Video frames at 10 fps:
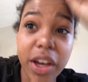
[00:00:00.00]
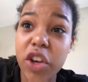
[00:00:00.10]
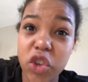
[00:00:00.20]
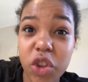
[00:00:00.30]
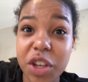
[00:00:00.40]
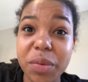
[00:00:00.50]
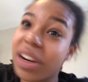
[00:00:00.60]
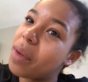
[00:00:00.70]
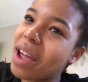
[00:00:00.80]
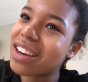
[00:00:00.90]
So this one
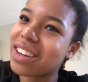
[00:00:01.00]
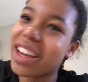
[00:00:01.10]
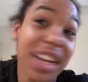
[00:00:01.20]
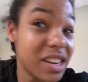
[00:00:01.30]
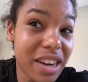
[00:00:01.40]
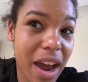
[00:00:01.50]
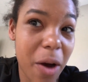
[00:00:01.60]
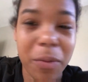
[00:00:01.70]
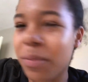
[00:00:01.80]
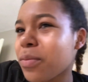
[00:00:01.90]
I'm ending
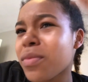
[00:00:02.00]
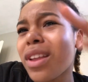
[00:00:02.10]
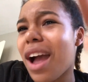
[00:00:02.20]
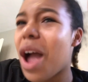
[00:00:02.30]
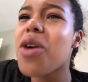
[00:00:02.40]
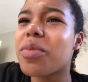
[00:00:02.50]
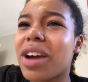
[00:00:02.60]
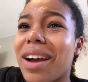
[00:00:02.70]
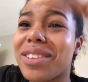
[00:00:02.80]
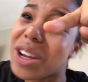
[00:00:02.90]
now. I hope you
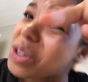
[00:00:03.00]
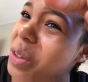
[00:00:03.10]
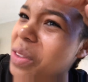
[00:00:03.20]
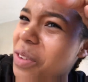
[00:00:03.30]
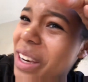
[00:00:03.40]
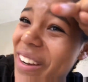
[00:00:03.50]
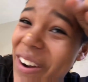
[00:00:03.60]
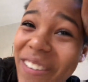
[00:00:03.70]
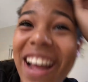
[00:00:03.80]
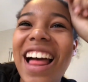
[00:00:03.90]
guys enjoyed the video.